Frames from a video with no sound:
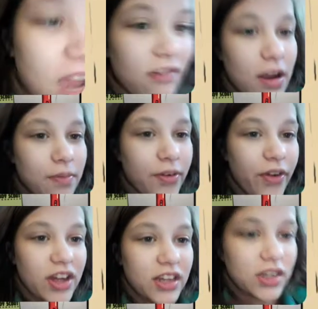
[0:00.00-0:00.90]
area and
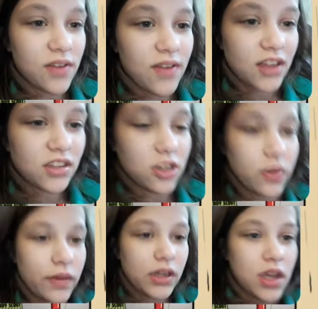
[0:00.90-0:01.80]
provided direction
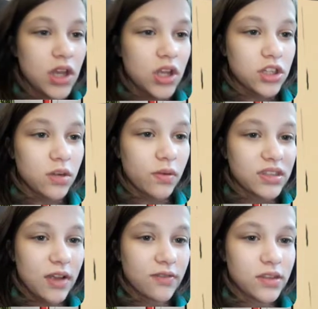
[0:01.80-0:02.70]
to it. Shall we
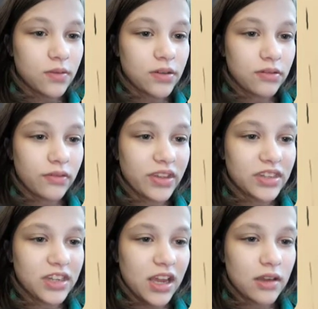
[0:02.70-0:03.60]
send someone to
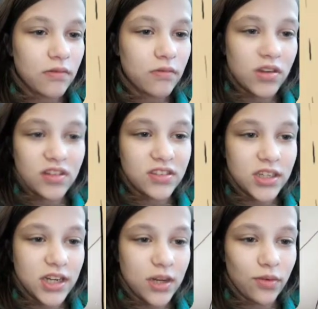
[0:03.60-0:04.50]
investigate? We can't
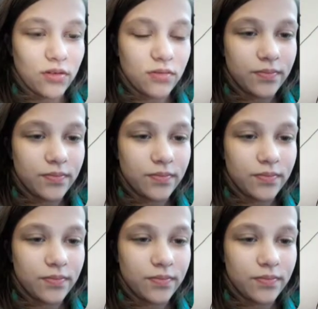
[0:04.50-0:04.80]
send anyone.